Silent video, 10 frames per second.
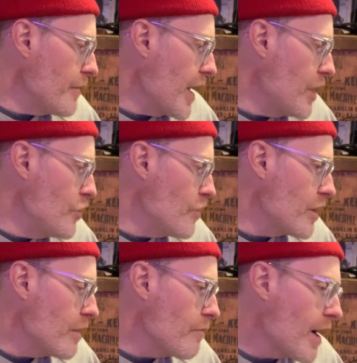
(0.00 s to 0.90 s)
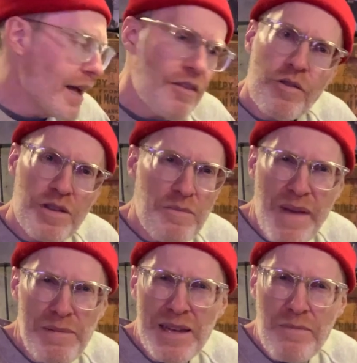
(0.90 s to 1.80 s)
and you can buy, although they,
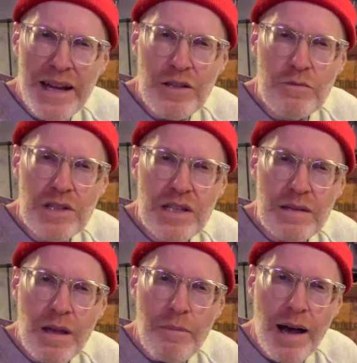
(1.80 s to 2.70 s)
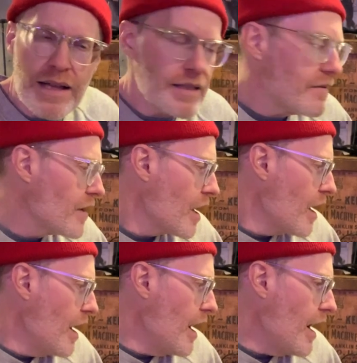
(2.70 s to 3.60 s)
maybe you can buy new machines, I'm not positive,
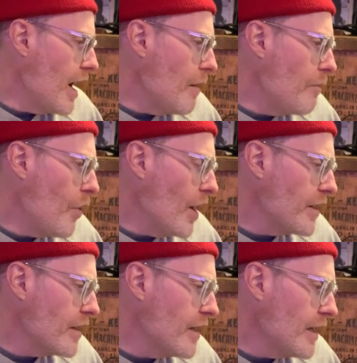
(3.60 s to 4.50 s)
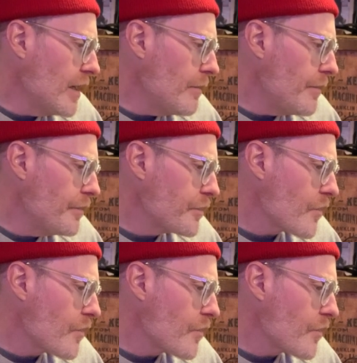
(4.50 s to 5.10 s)
uh, but um,